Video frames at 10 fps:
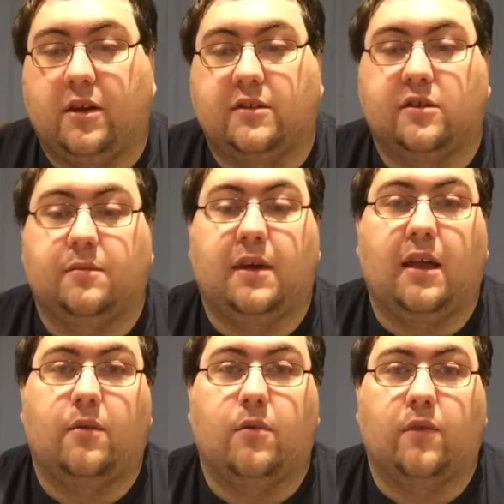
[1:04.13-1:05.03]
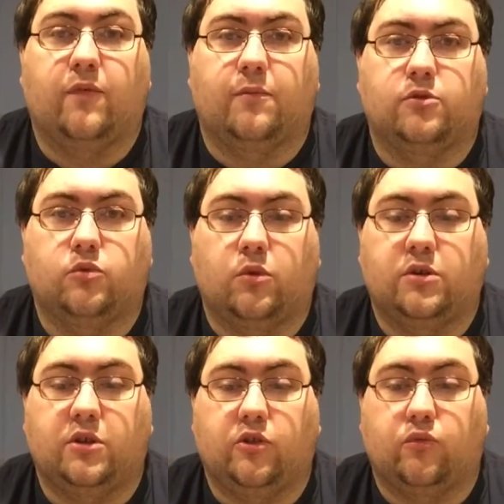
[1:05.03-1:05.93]
is going to be anywhere from
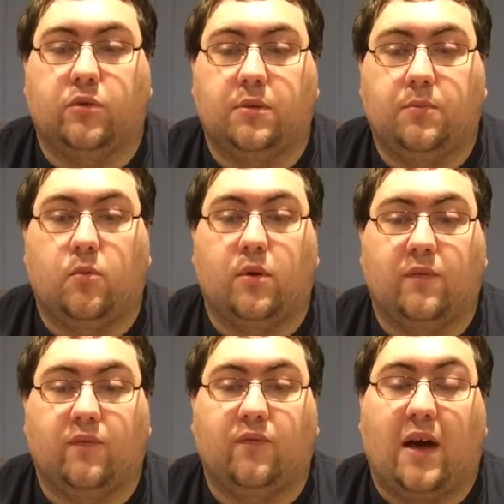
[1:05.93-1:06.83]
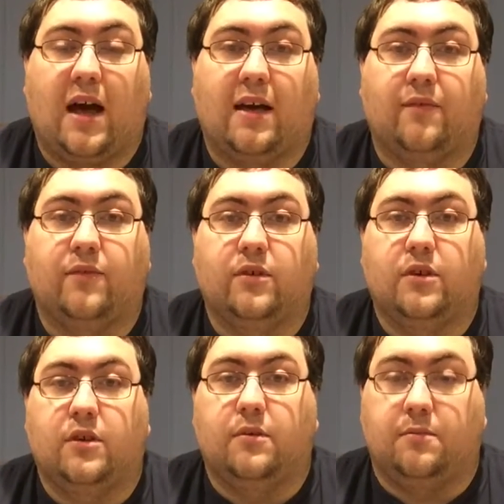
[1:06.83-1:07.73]
$23.5
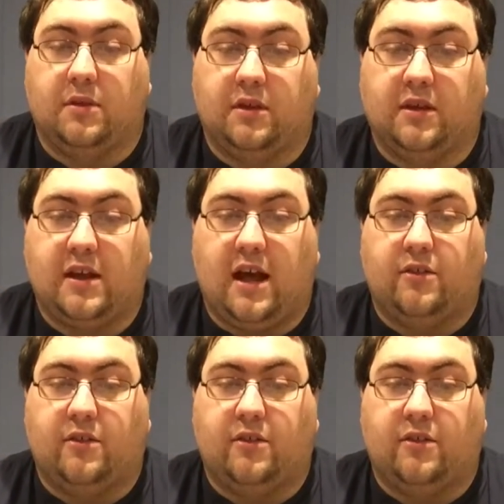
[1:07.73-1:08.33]
million.